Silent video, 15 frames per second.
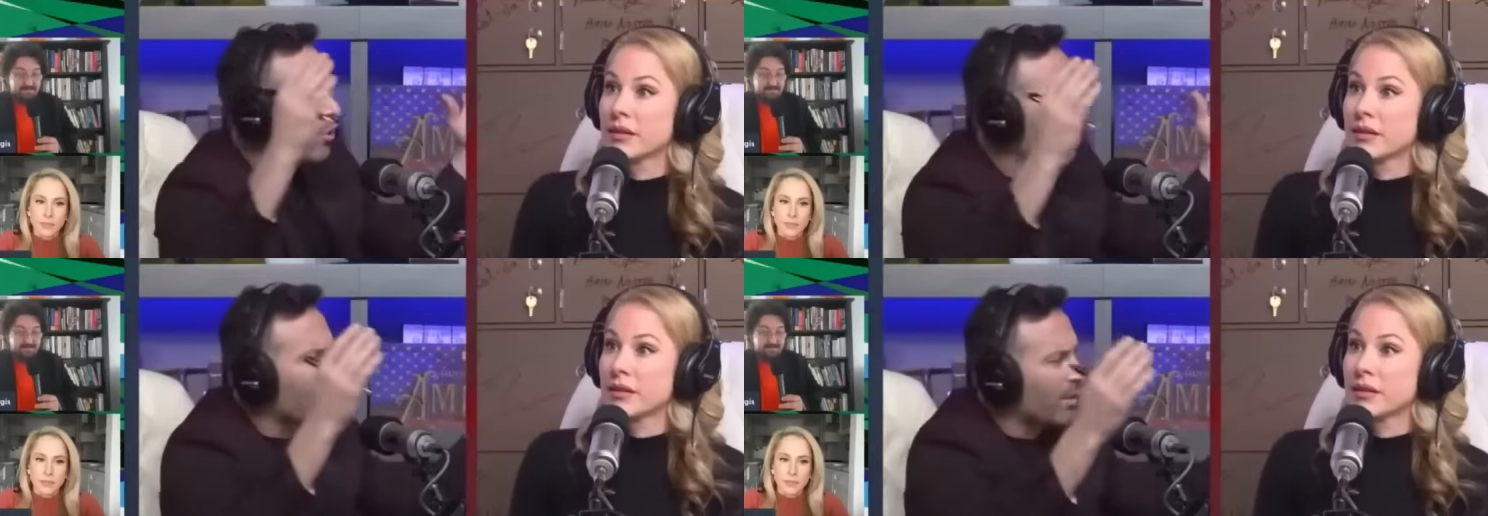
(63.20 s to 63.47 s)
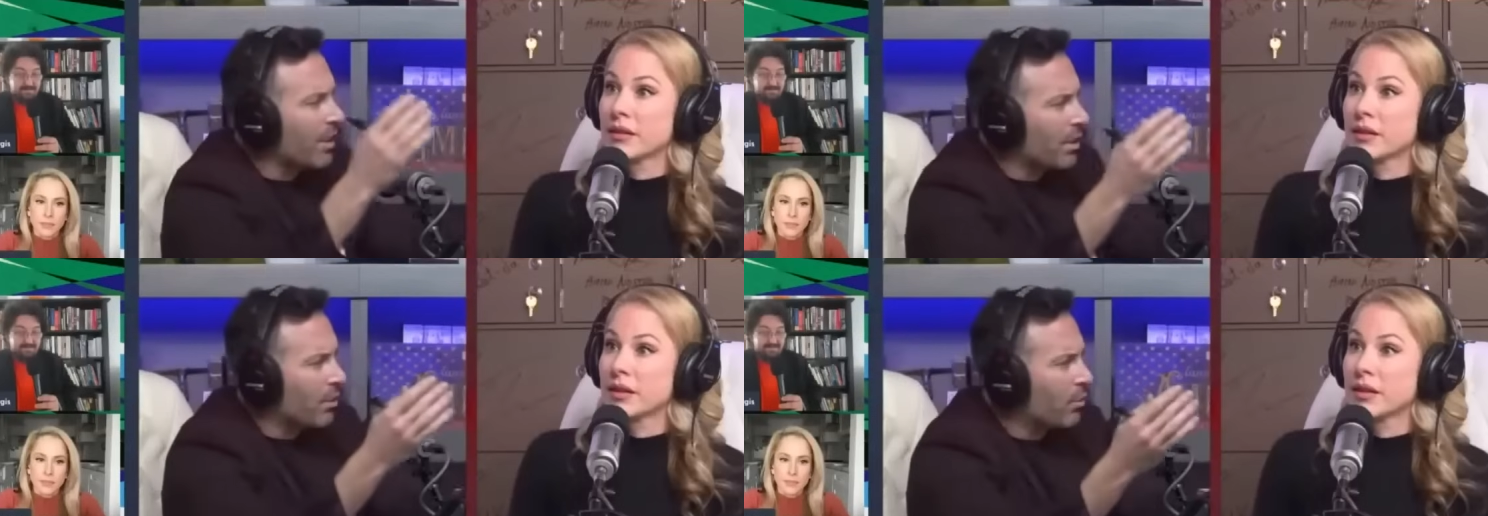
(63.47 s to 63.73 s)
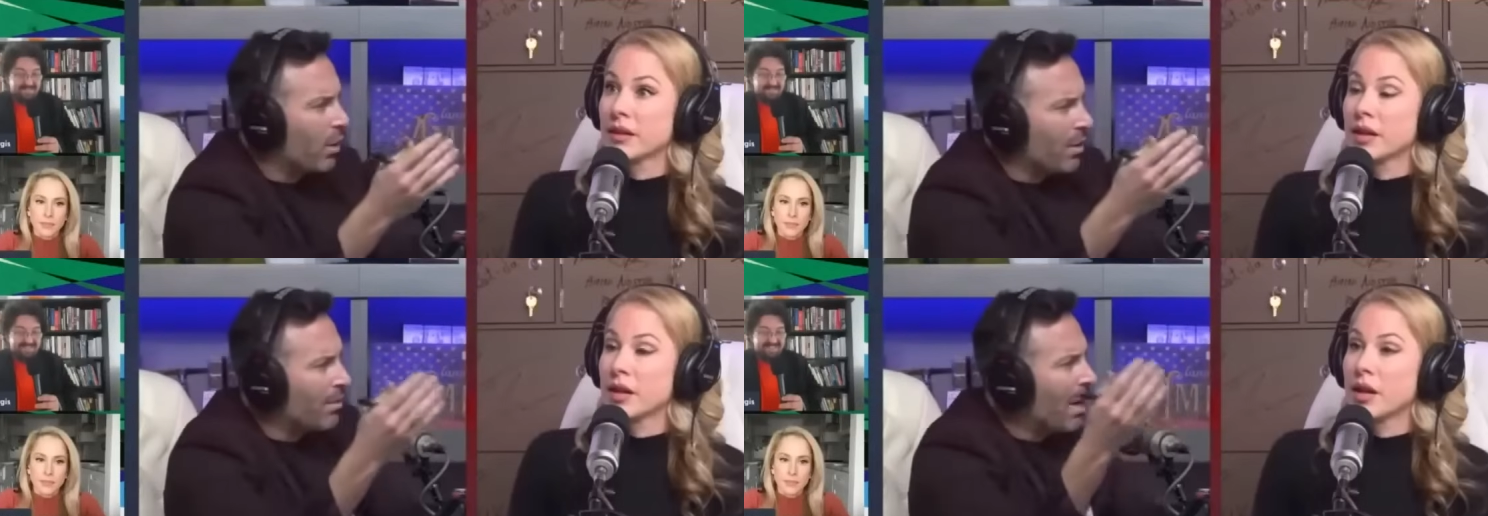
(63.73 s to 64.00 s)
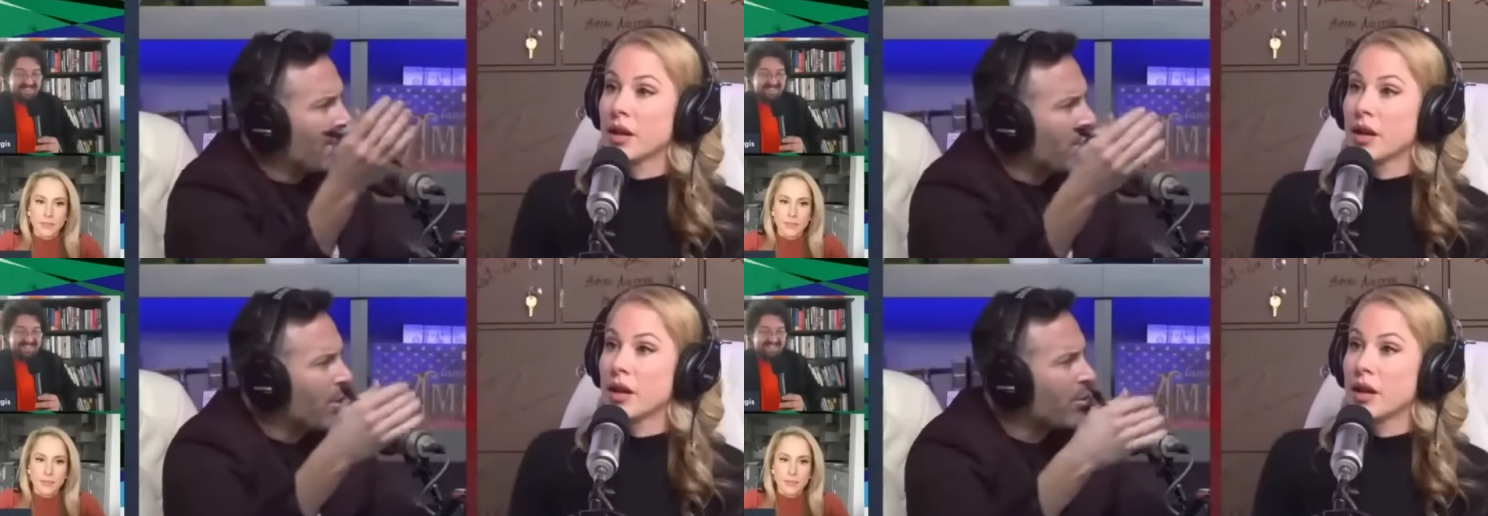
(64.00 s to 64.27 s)
Speaker 1: story that
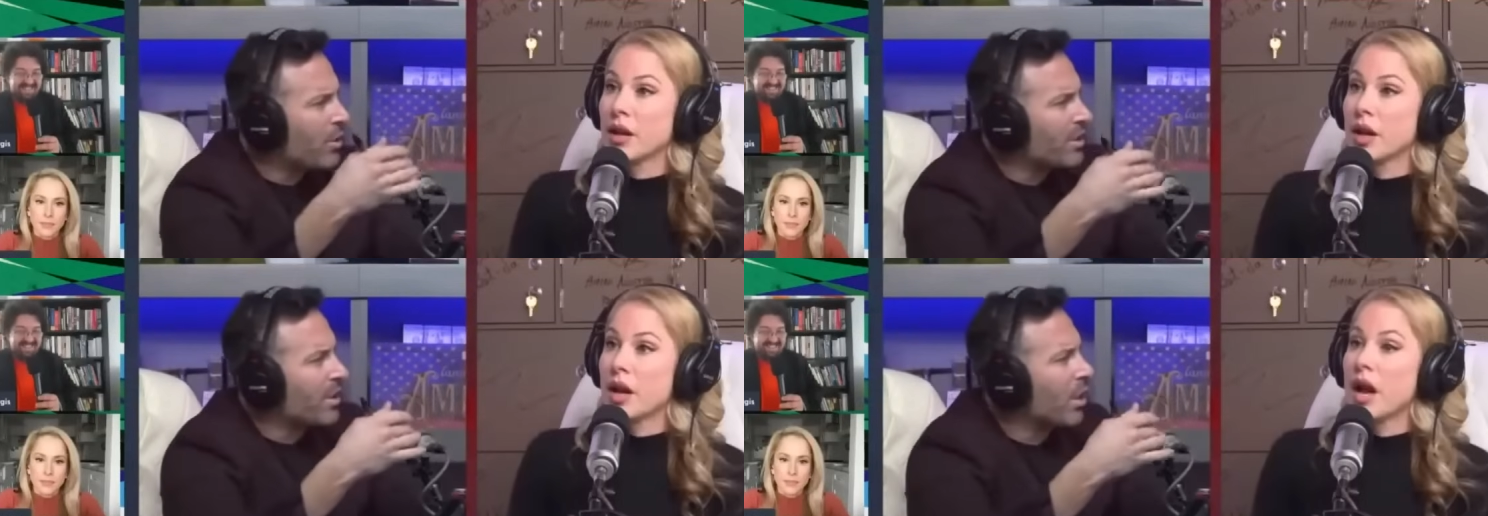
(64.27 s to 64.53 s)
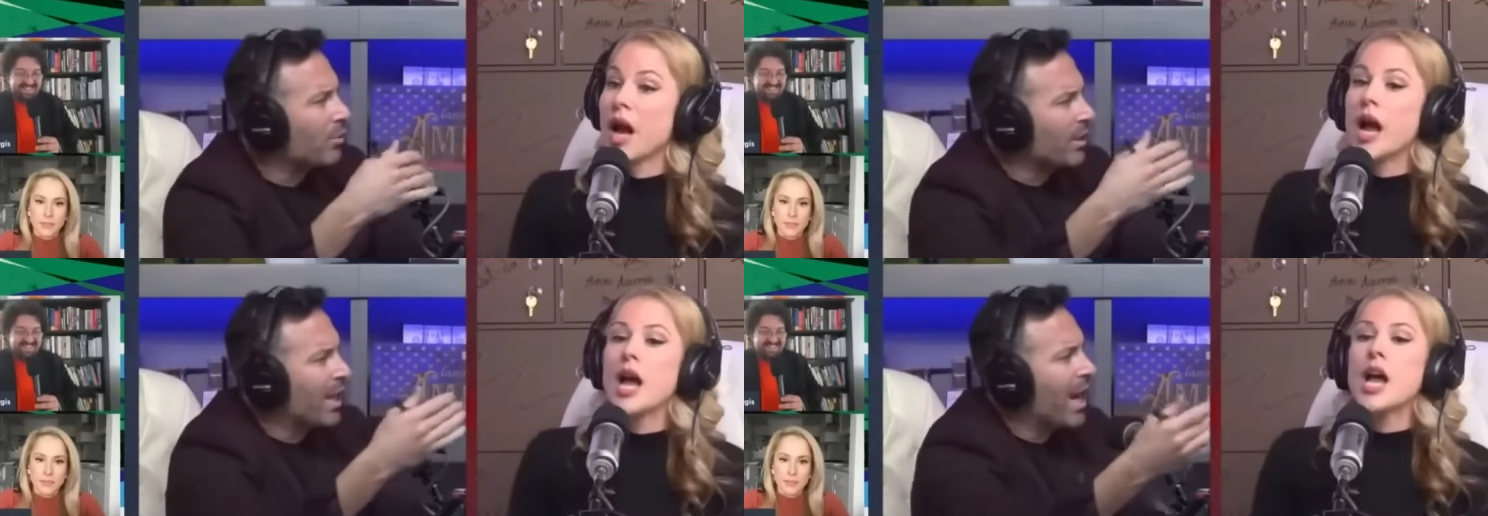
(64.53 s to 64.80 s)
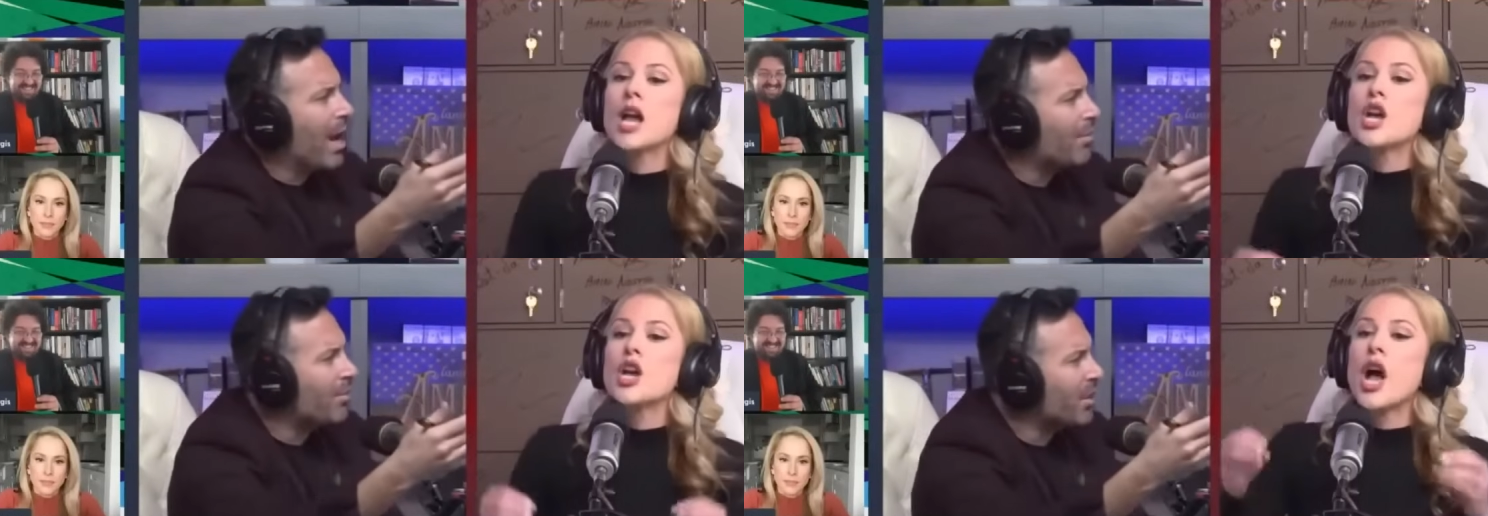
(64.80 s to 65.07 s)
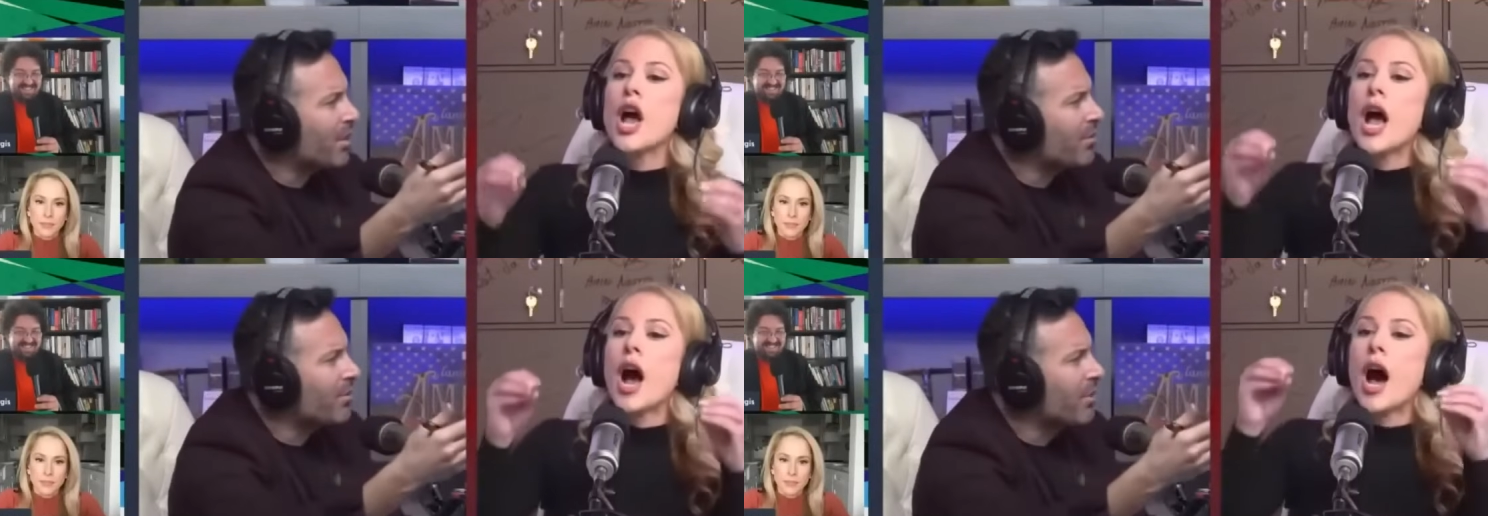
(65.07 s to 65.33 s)
what my mother is held
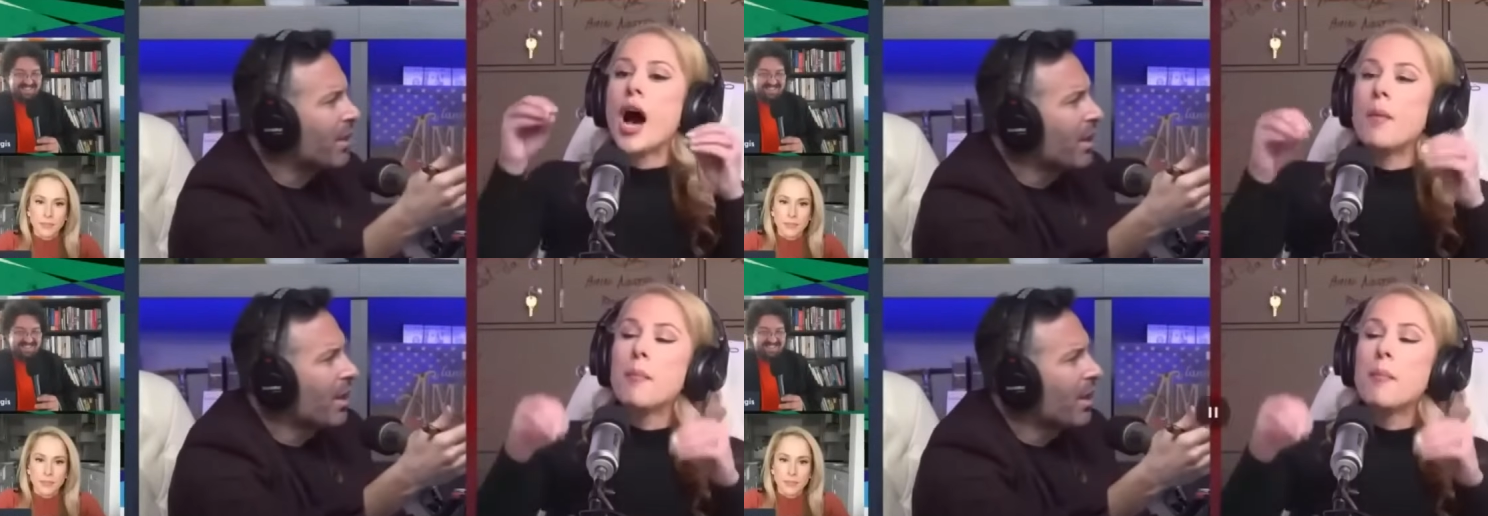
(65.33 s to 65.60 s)
captive.